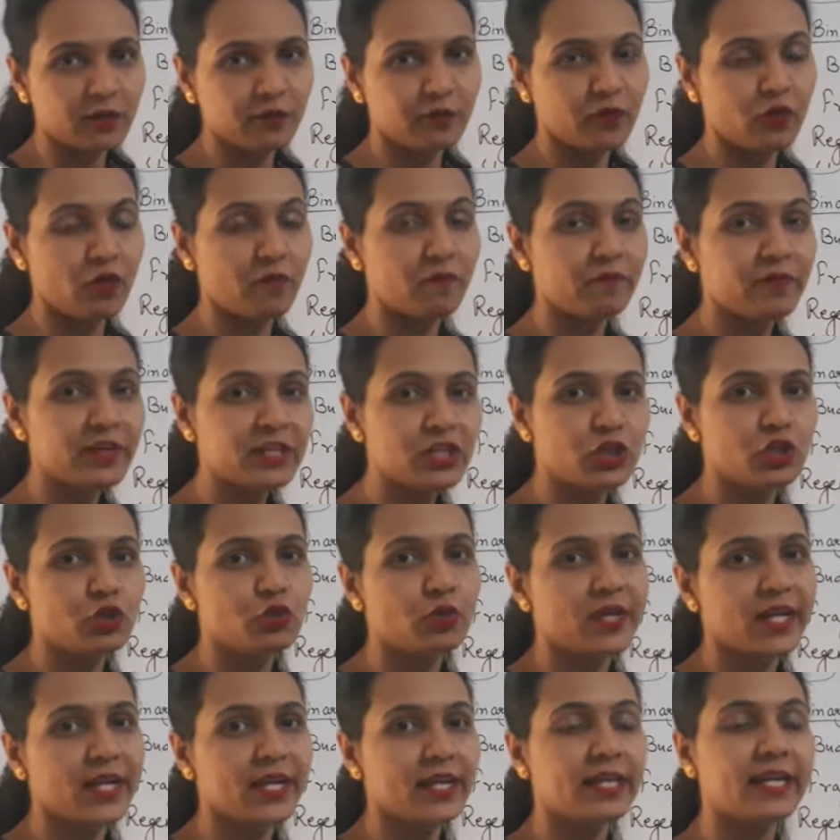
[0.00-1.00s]
from which you
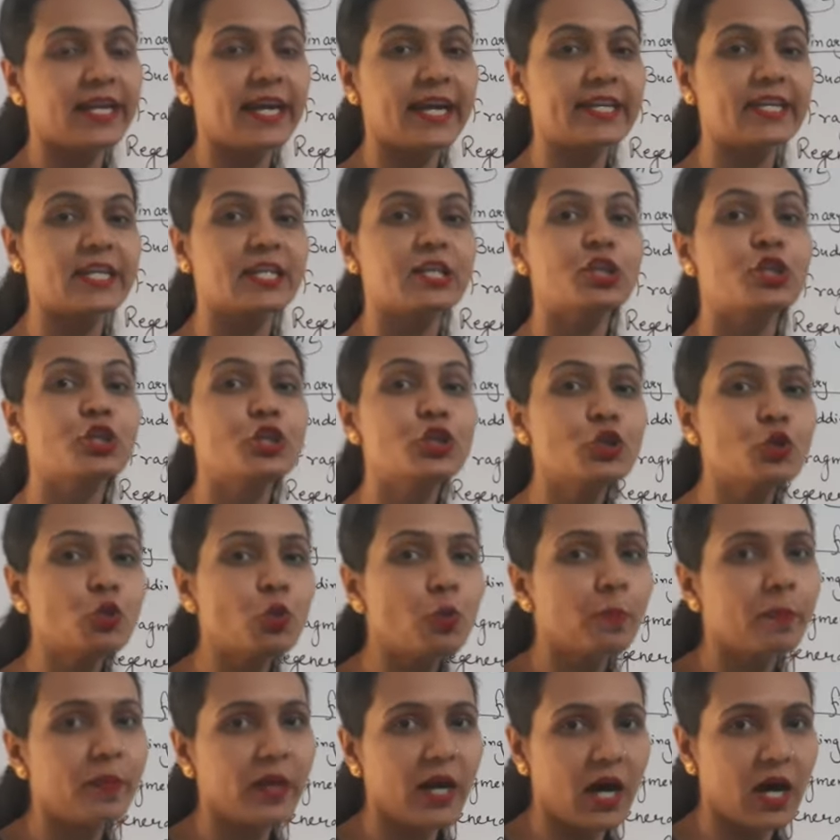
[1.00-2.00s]
can get new
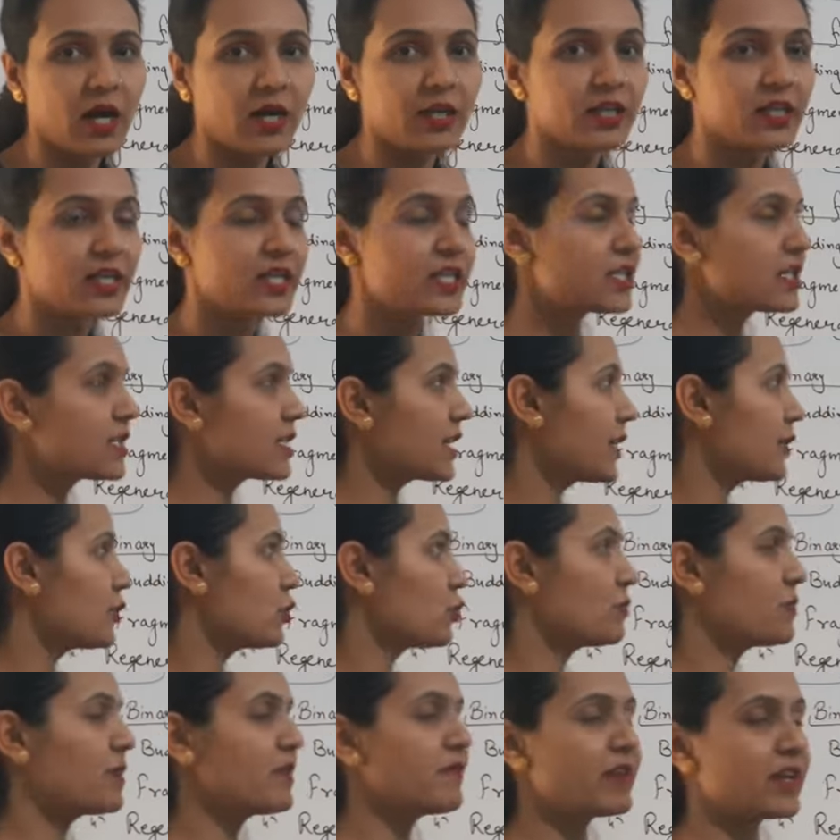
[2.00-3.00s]
plant is said to
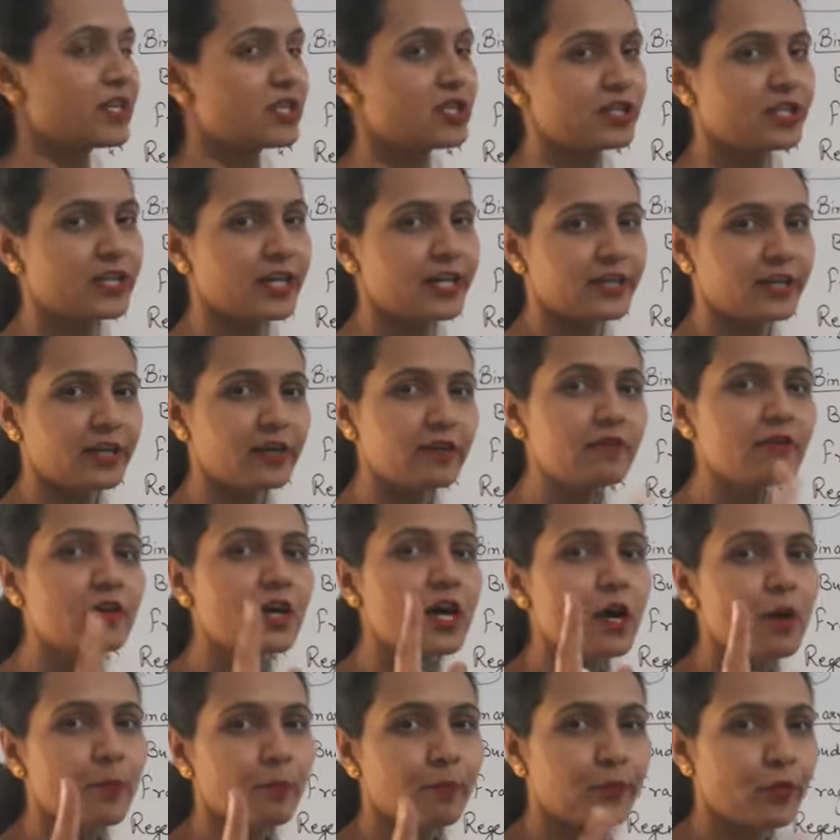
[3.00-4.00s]
be vegetative
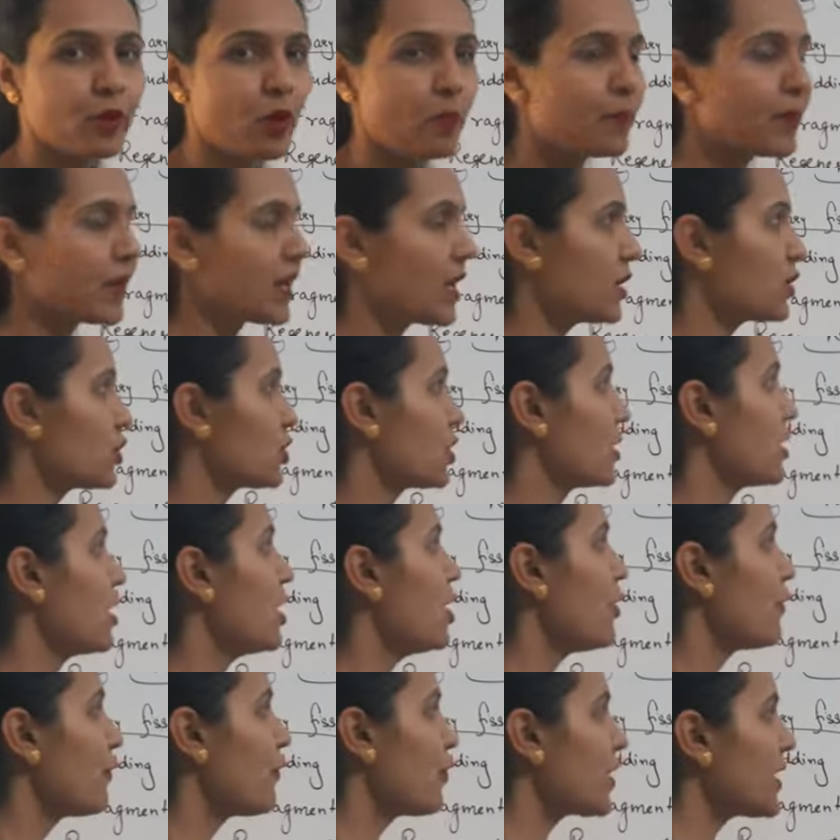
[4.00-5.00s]
propagation.
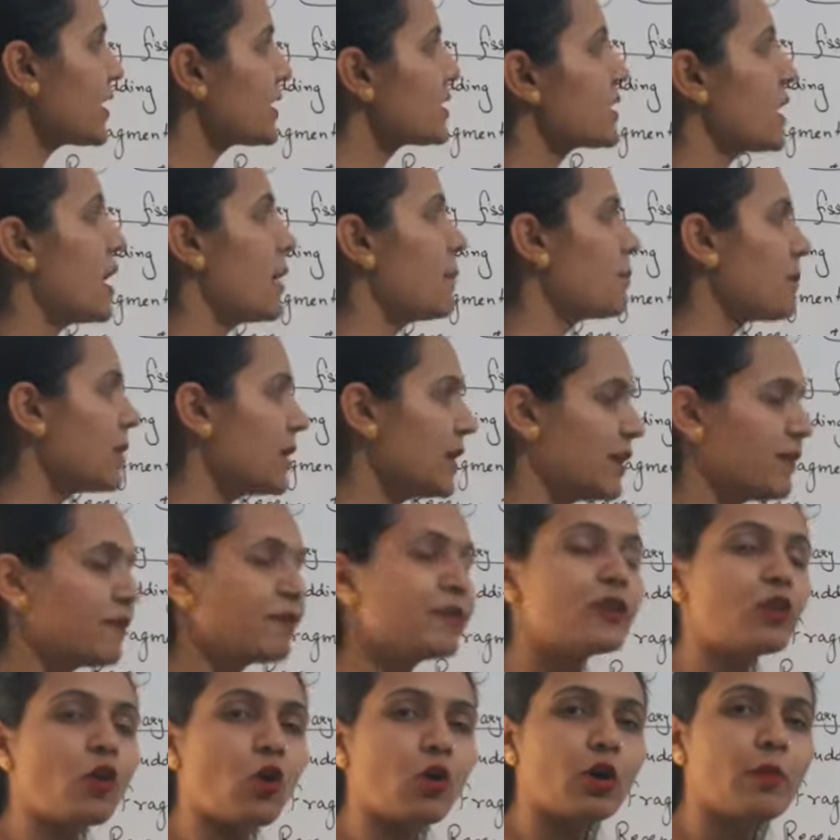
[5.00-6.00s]
For example, if we
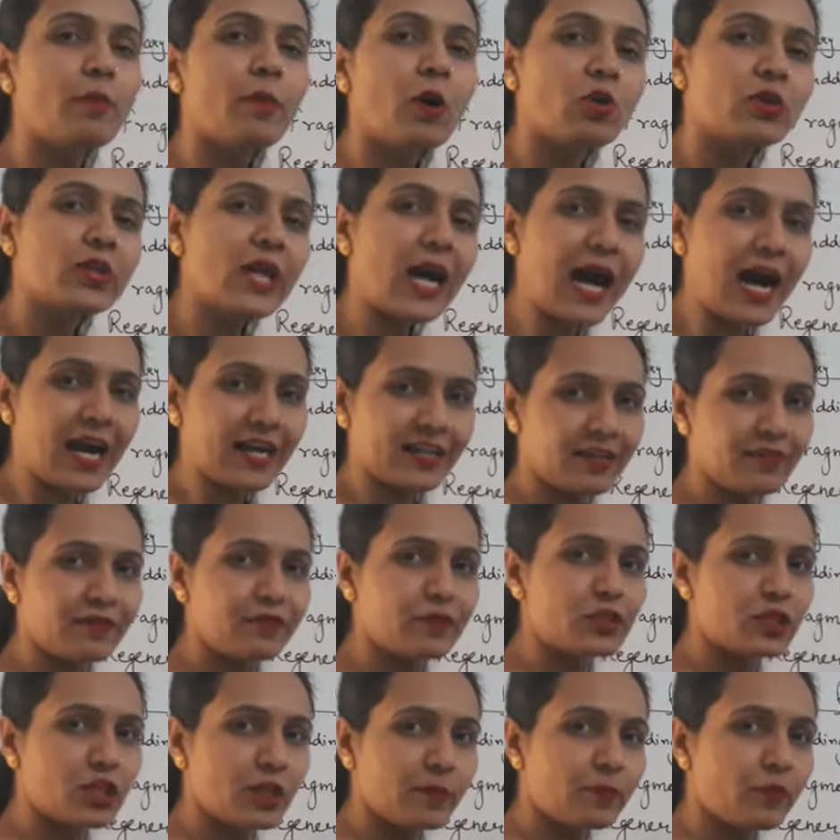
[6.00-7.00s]
talk about the
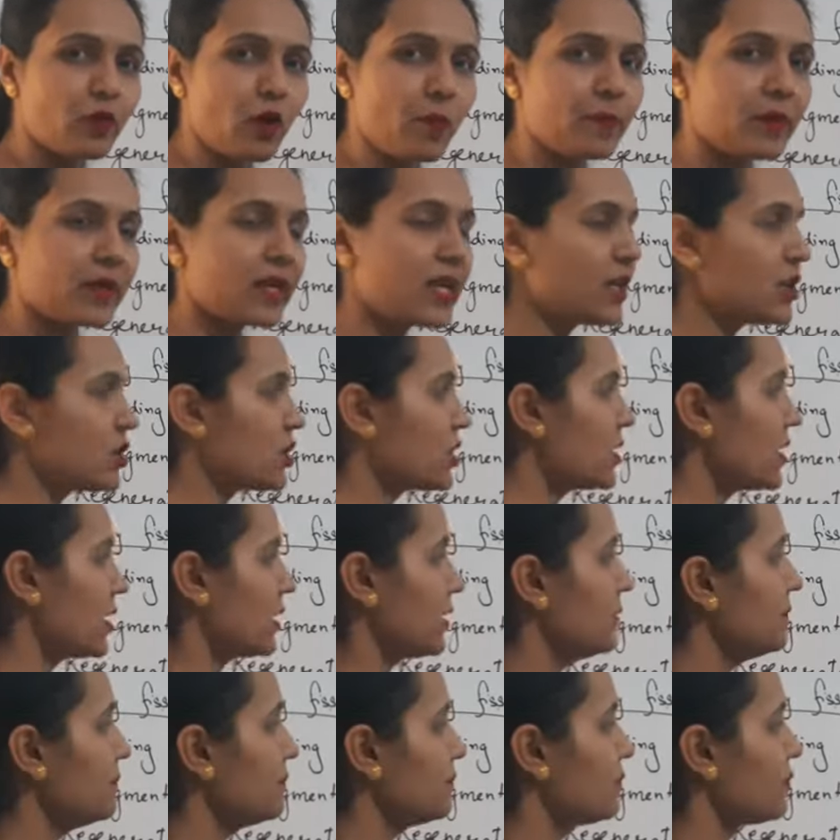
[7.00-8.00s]
artificial
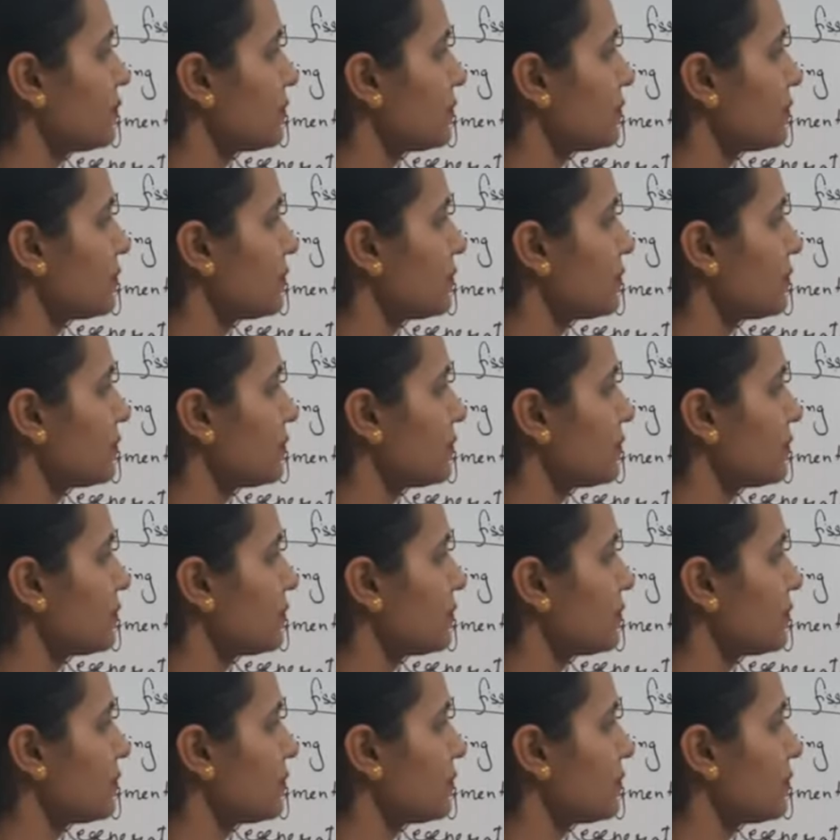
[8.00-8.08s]
propagation,